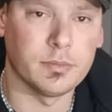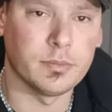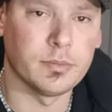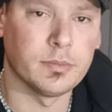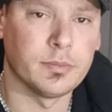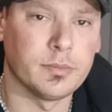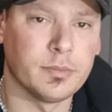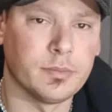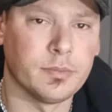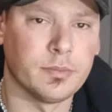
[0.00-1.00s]

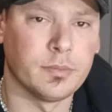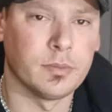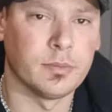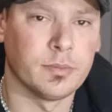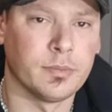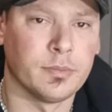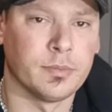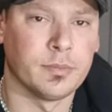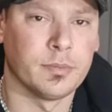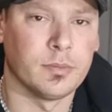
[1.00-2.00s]

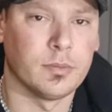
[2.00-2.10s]
[no speech]